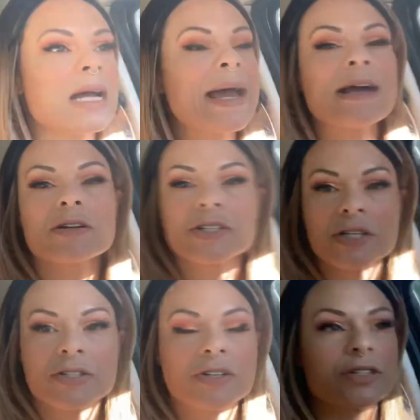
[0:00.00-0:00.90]
the Hair
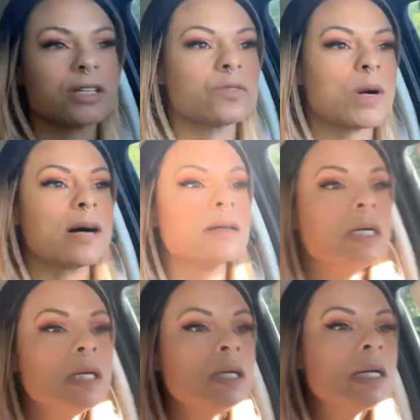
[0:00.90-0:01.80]
Sisters as well,
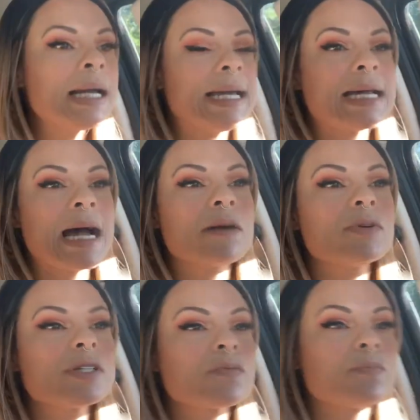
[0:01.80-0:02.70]
and I
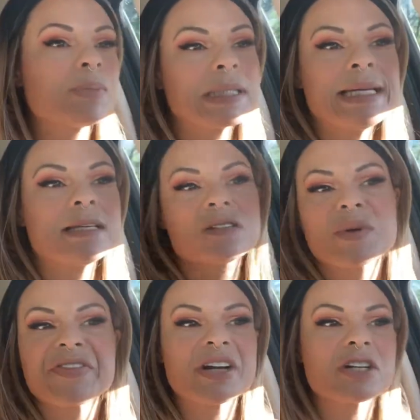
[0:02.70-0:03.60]
was pleased
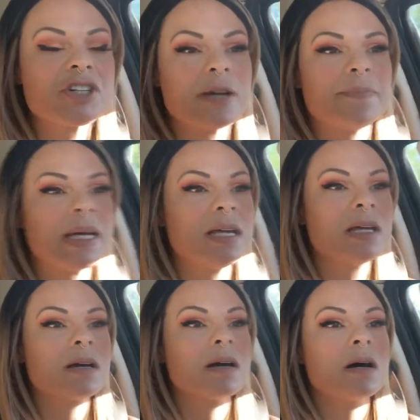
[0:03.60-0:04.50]
with their
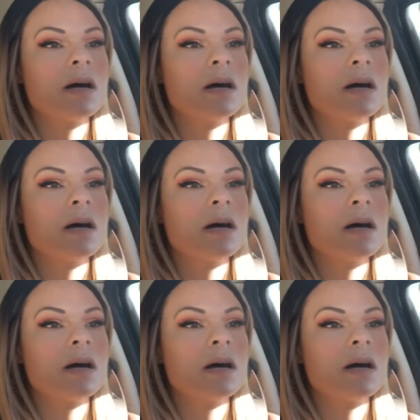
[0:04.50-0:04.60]
shipping.